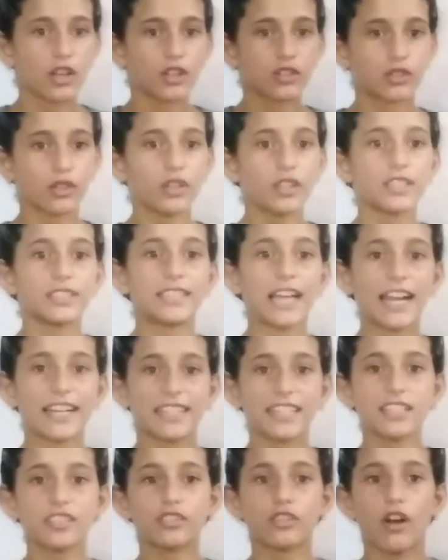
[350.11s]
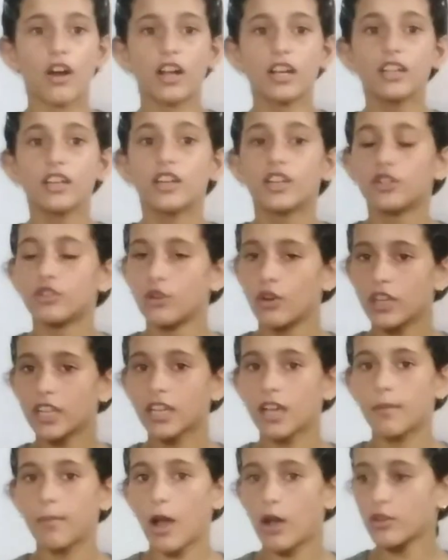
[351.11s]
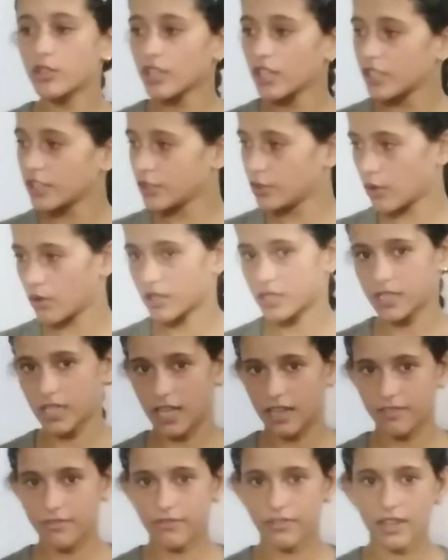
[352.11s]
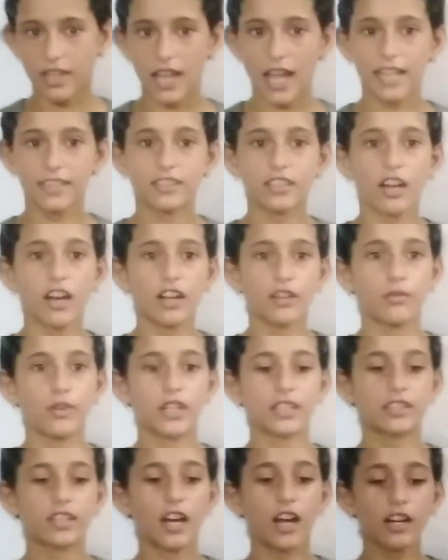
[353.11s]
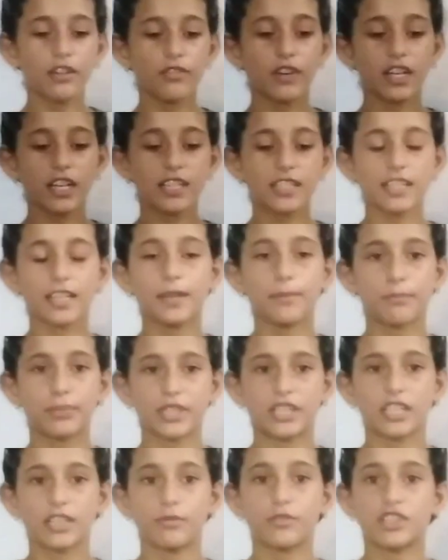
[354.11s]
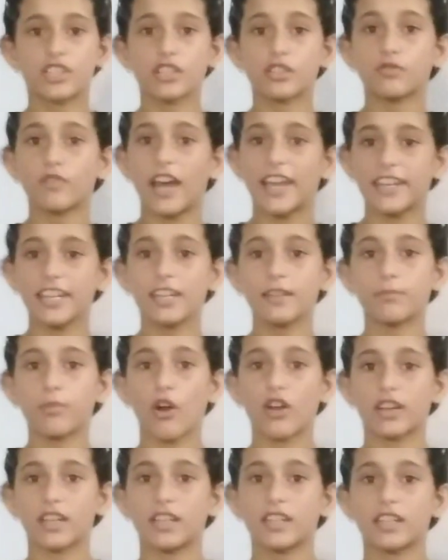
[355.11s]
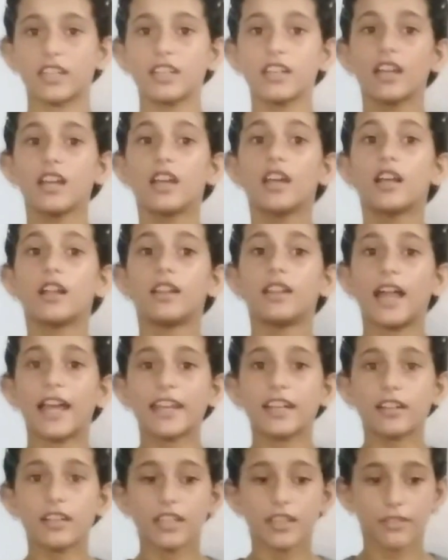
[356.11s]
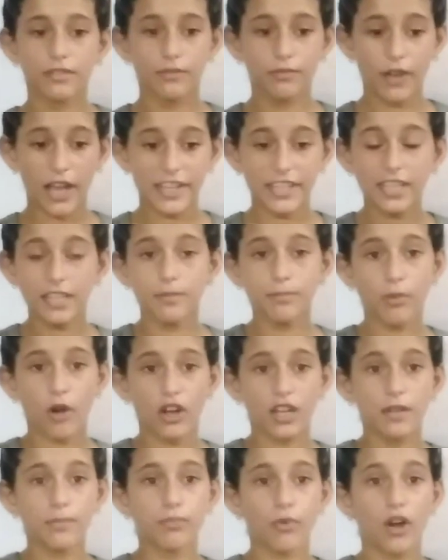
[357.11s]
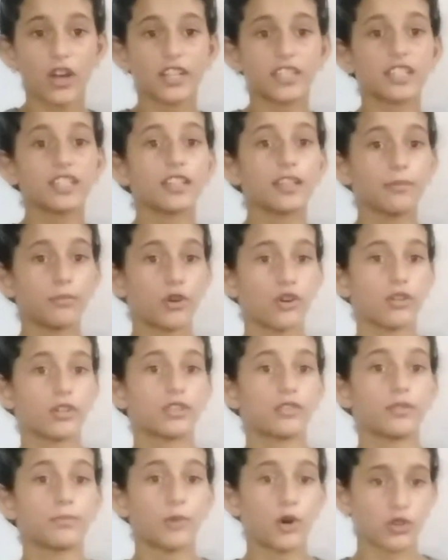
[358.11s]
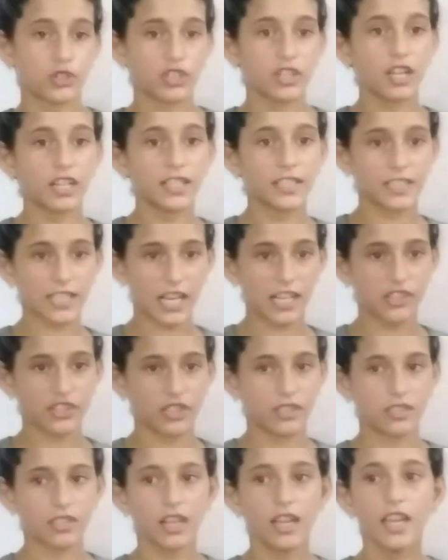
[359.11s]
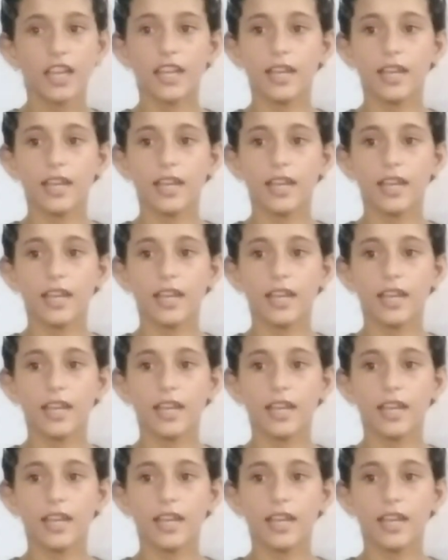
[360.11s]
So that is called knowing about yourself. And third one is empathy, which is very important in, like a very important point in emotional intelligence.